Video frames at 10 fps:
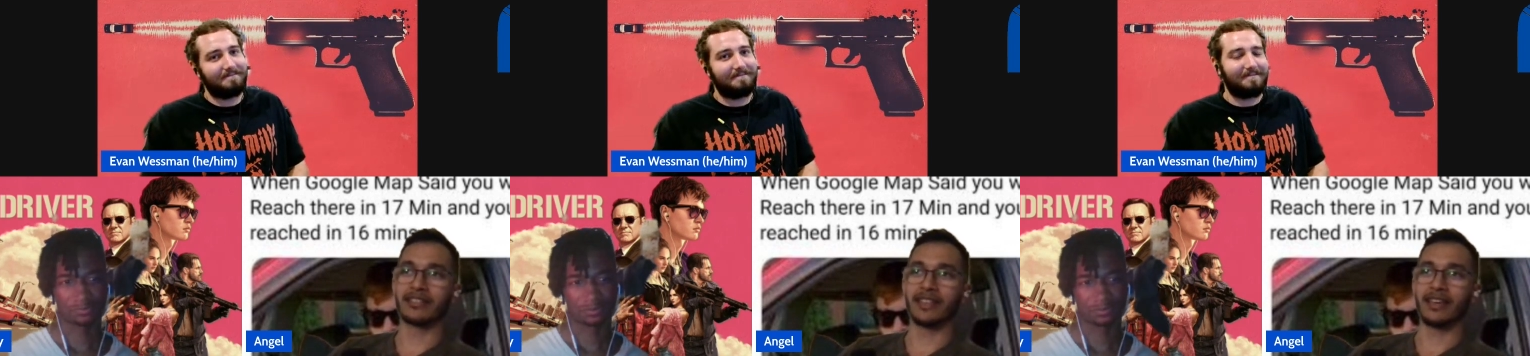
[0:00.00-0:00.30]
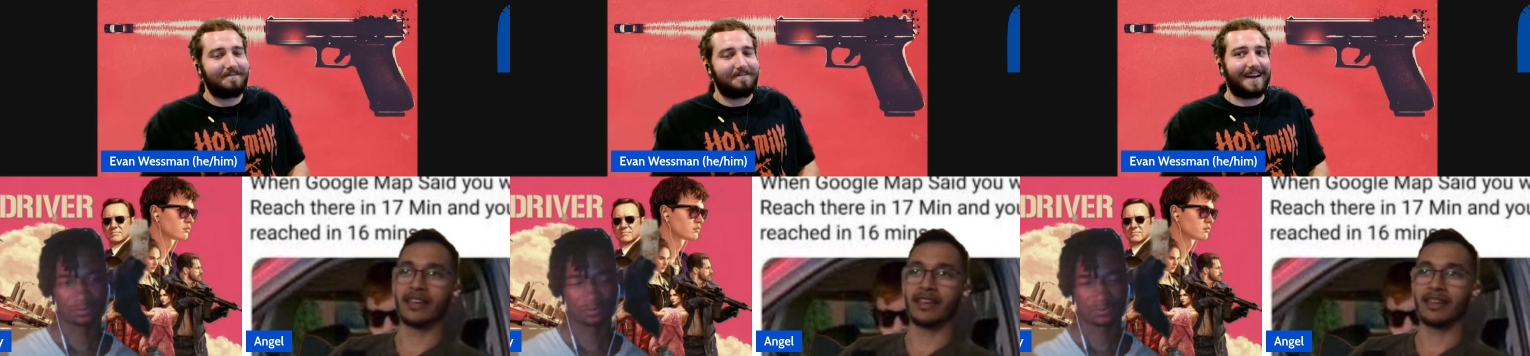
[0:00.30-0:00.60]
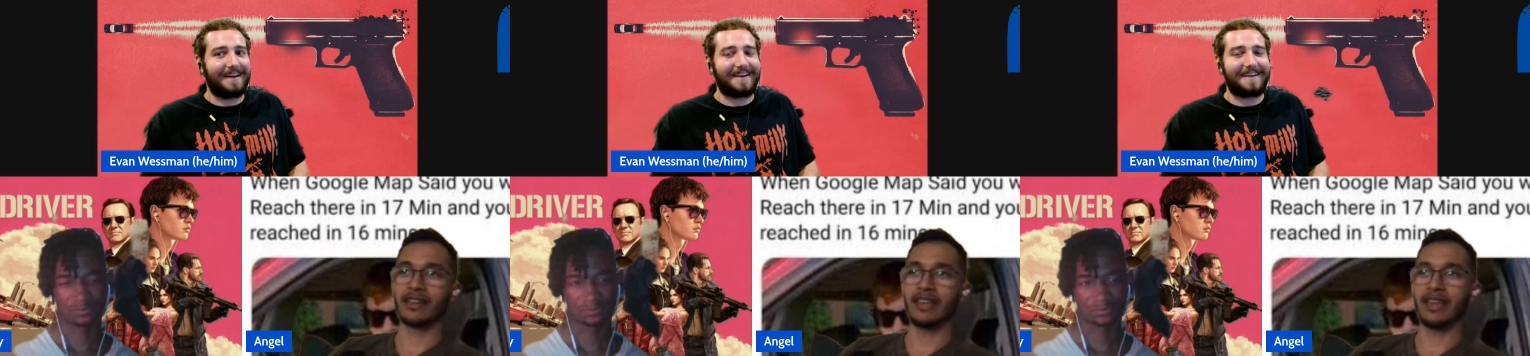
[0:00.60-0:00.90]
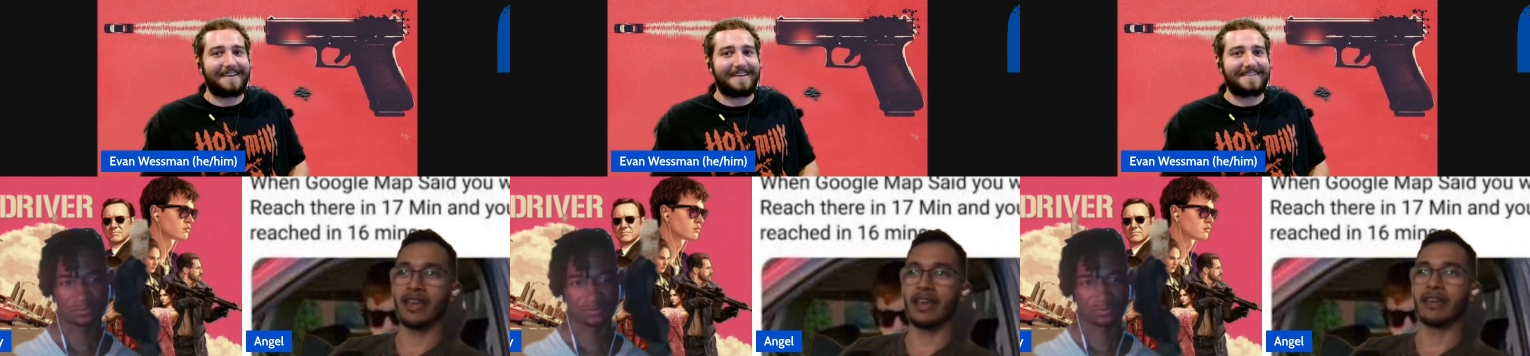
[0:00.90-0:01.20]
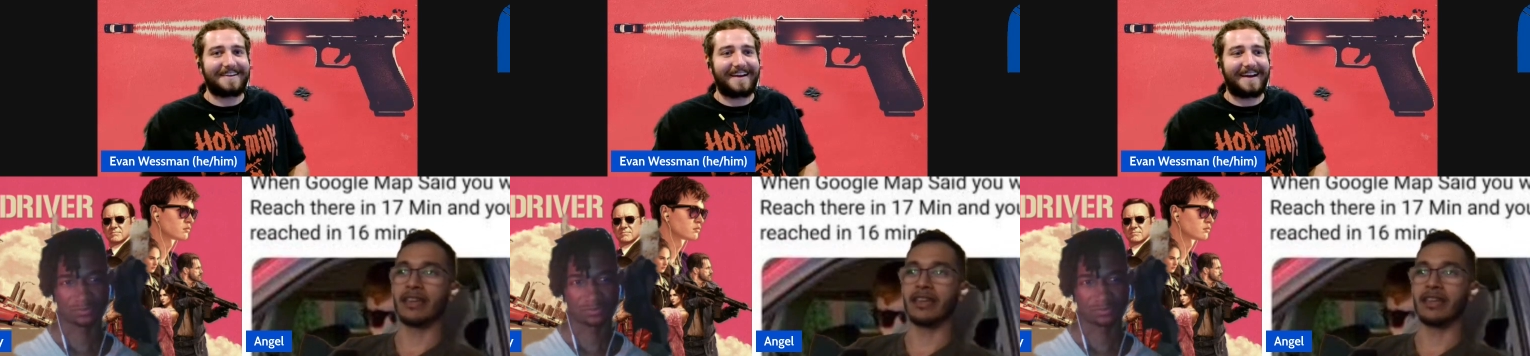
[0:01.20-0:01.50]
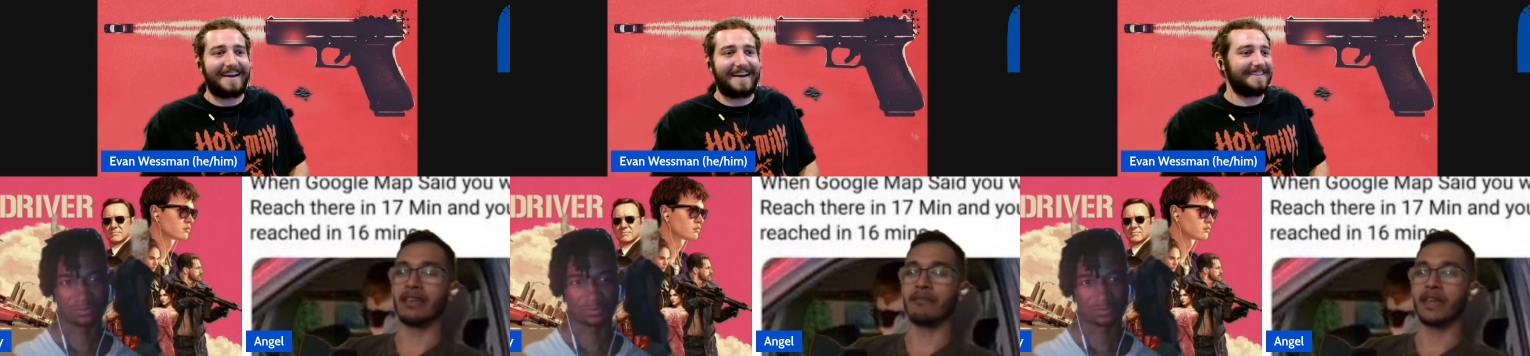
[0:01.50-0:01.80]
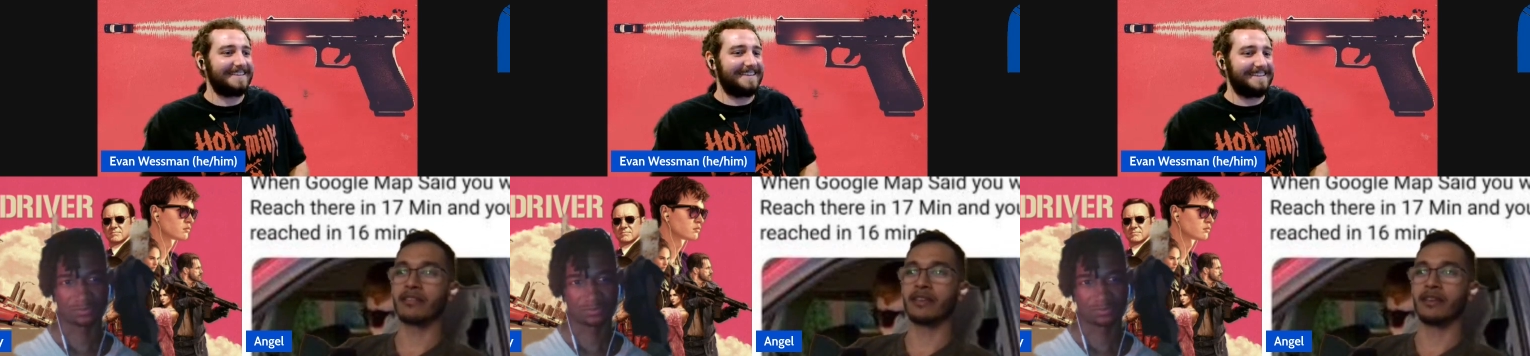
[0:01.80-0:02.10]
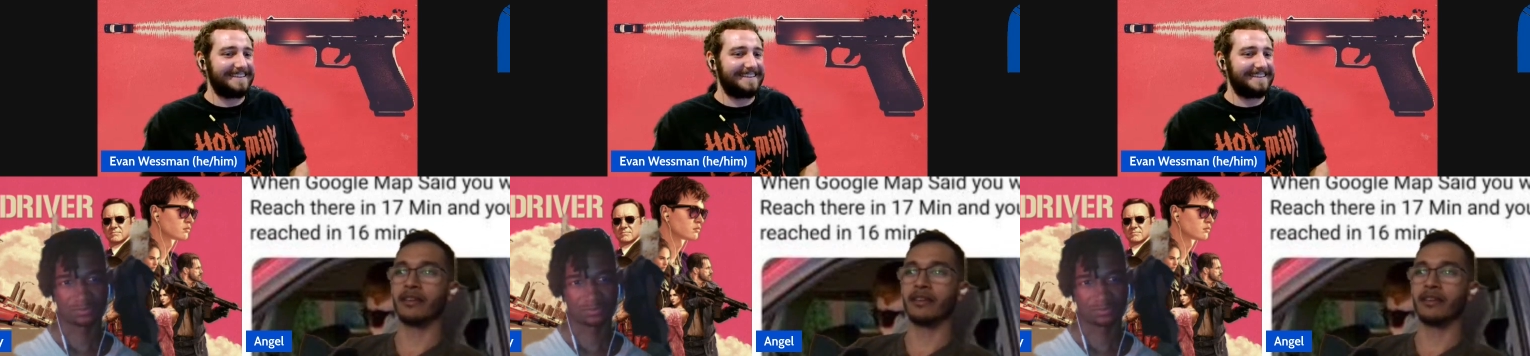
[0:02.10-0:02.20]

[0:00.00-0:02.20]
Speaker 1: like I, I again, it, it makes it